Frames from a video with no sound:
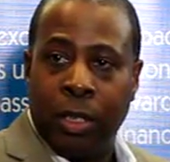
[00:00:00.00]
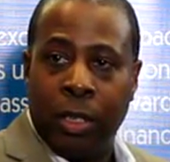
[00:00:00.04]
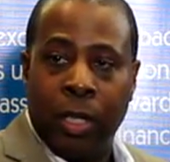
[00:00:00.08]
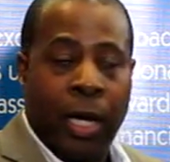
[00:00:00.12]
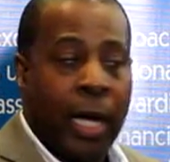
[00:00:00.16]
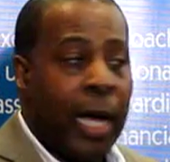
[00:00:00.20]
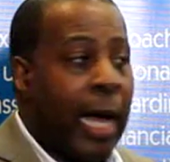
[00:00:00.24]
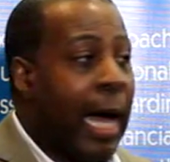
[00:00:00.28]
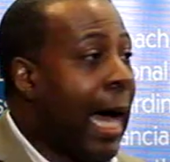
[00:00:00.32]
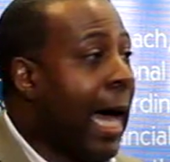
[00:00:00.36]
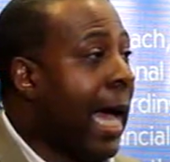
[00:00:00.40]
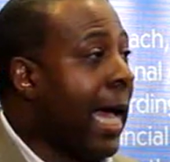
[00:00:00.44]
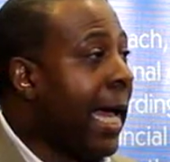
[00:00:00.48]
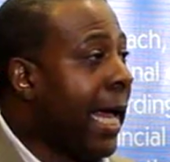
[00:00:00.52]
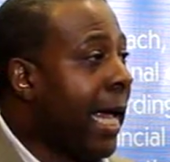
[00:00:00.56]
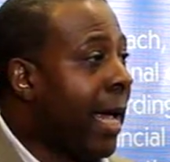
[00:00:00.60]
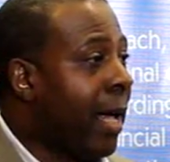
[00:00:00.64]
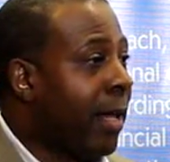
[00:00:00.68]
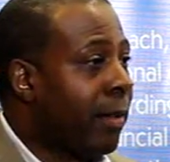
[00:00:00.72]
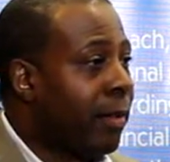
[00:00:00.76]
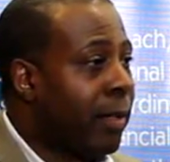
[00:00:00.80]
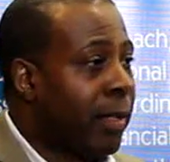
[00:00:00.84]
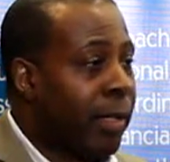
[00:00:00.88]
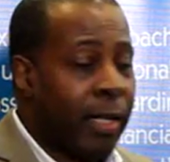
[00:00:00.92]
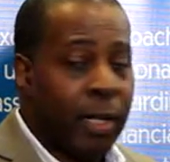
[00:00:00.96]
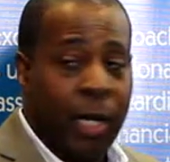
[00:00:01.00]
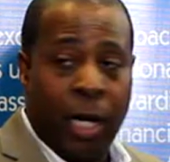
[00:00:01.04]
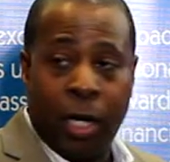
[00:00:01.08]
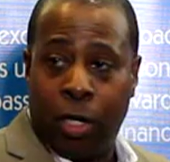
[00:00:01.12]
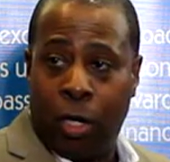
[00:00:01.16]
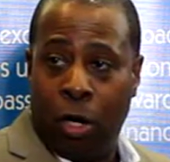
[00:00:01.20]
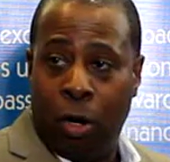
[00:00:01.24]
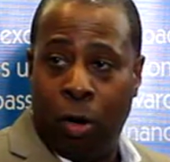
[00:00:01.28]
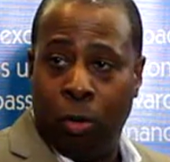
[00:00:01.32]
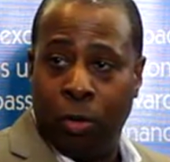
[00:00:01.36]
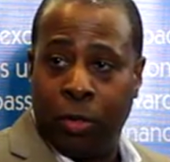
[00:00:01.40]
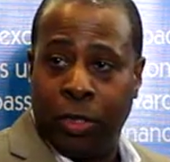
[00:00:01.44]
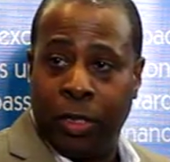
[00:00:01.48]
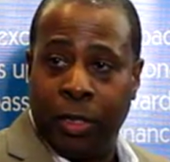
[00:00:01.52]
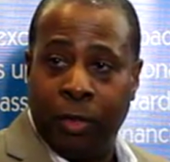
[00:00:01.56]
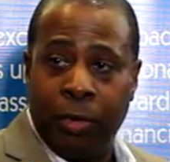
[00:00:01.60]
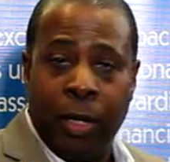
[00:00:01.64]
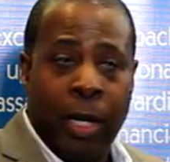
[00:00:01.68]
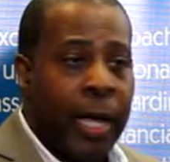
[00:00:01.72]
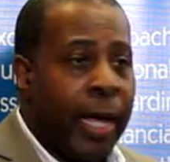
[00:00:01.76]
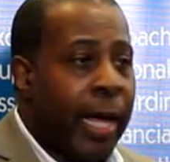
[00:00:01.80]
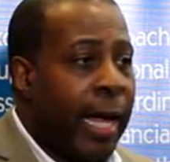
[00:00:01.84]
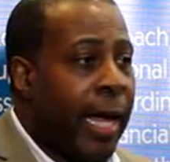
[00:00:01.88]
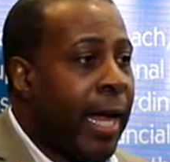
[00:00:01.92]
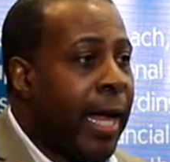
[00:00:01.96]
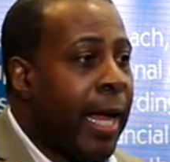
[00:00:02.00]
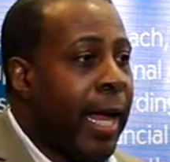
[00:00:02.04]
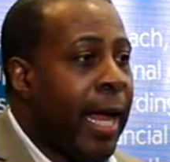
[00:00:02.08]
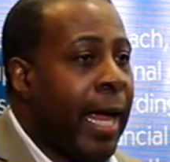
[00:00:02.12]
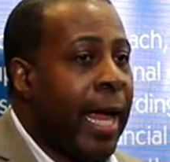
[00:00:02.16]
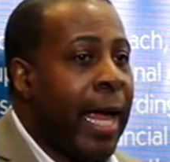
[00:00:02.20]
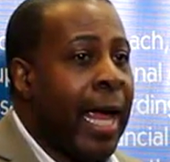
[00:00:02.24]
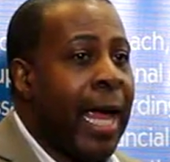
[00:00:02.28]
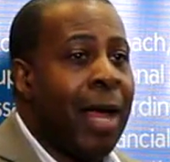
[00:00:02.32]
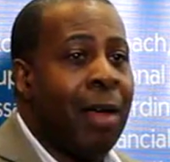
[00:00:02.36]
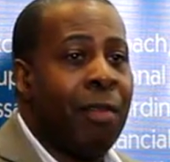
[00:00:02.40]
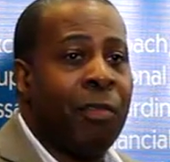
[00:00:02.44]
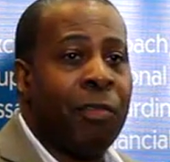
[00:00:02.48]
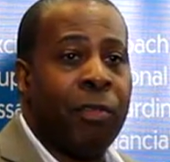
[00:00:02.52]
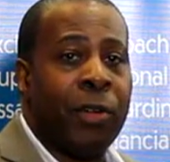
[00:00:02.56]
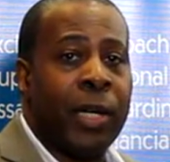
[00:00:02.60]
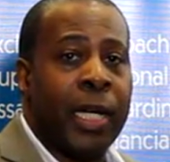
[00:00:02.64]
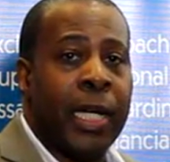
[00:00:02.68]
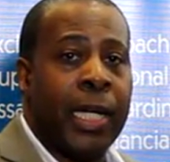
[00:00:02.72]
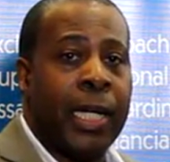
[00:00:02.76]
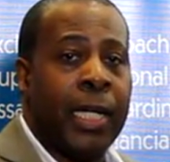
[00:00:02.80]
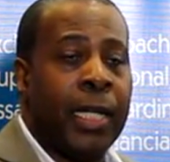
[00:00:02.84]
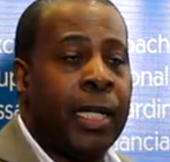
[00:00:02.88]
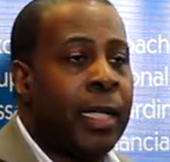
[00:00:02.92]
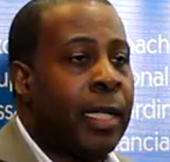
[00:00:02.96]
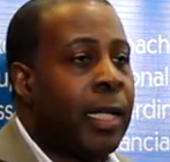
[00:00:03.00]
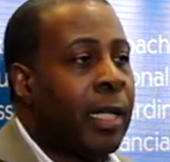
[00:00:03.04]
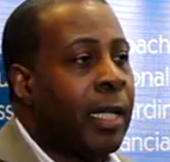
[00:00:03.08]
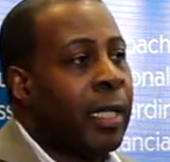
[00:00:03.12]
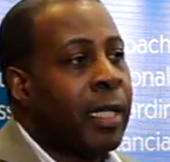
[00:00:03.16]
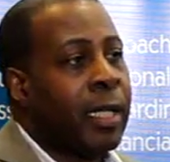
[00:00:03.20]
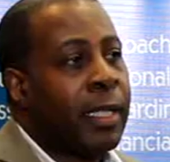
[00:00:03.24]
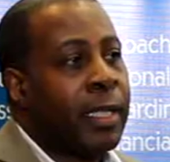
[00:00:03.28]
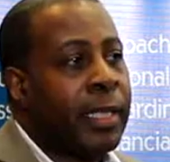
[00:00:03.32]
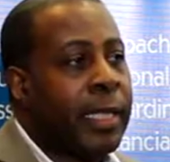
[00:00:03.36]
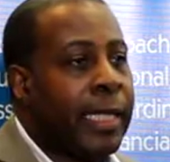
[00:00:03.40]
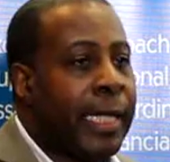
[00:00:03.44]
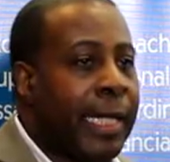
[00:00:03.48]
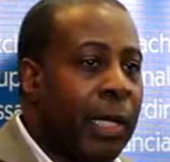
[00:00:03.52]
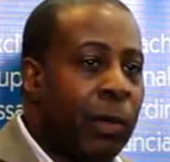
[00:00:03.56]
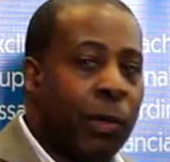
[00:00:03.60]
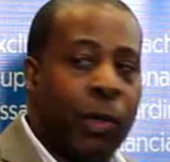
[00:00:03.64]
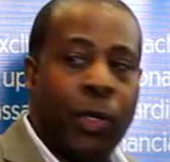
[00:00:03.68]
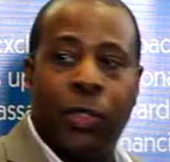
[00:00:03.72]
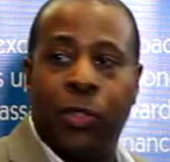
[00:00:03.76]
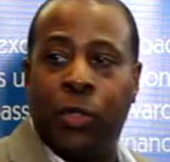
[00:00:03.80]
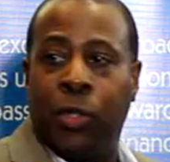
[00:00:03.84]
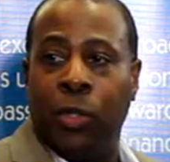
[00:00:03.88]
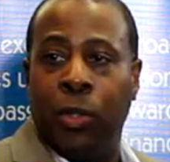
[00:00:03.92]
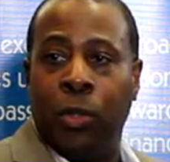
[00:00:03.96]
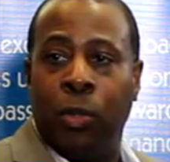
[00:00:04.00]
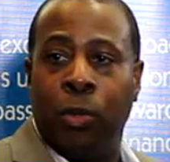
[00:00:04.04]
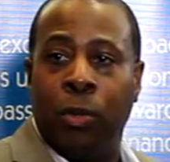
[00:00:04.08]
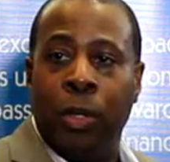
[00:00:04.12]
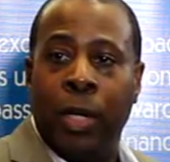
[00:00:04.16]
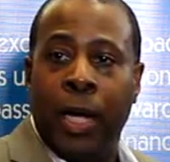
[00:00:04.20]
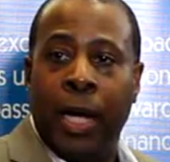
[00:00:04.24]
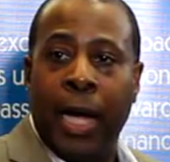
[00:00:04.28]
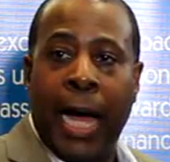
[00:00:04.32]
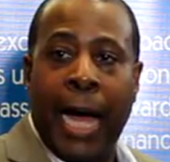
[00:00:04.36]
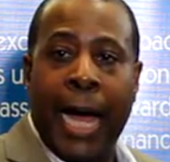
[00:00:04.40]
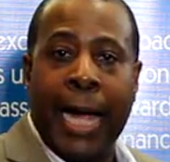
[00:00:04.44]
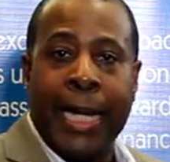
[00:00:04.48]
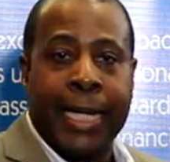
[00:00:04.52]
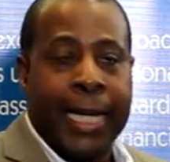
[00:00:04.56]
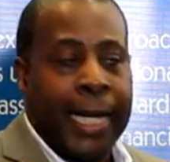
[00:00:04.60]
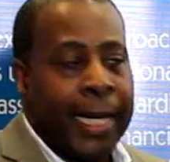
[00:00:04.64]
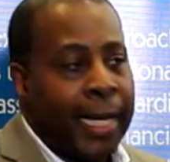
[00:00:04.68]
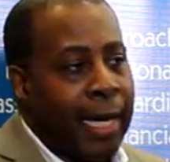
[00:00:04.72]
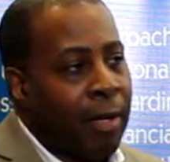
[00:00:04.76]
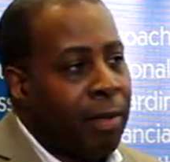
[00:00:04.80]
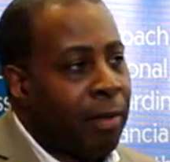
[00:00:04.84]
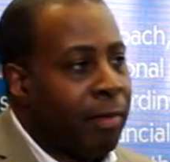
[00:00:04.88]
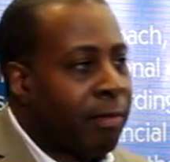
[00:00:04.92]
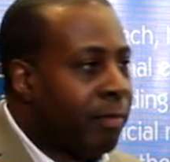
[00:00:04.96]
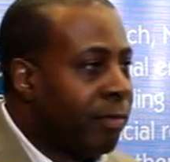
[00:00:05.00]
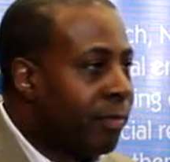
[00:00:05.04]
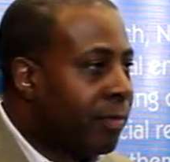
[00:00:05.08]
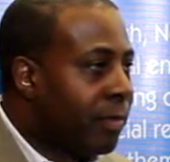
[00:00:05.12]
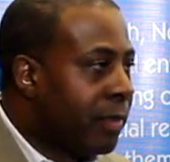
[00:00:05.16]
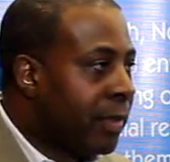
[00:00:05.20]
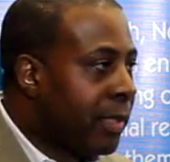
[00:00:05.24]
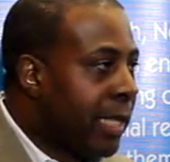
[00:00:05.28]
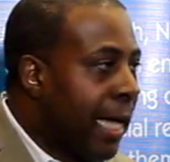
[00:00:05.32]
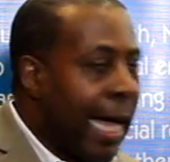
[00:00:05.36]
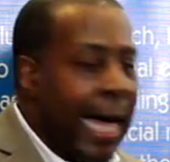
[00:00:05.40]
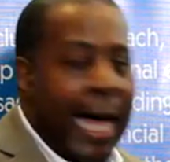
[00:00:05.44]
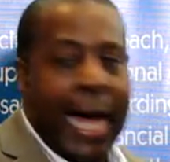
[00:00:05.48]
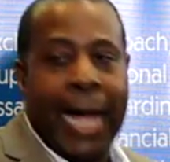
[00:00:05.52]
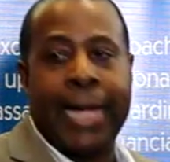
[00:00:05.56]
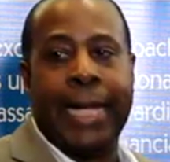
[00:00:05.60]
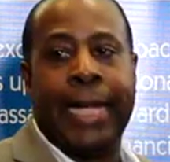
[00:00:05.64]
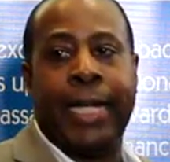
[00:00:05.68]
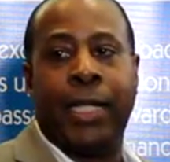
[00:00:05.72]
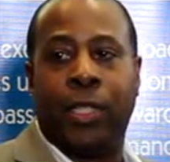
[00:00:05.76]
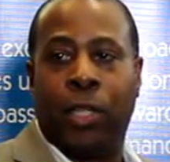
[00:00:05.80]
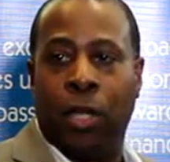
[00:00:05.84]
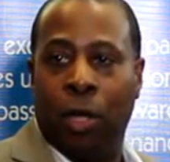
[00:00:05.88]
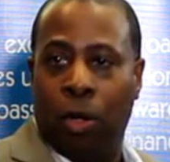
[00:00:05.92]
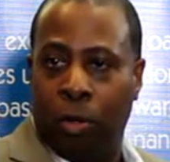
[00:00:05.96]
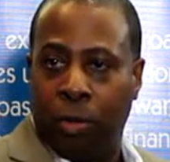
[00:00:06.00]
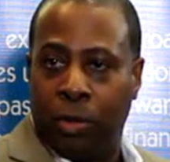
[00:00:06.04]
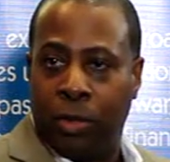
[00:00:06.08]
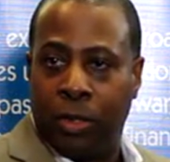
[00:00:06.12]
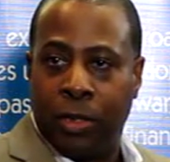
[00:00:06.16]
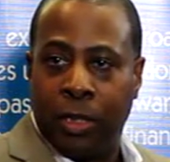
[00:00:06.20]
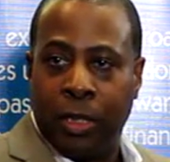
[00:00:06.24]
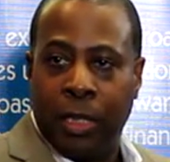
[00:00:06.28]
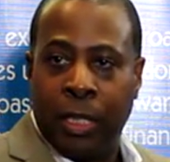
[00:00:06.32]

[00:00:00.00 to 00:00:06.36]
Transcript: I had a coach. Every year or two, I get a high-end coach.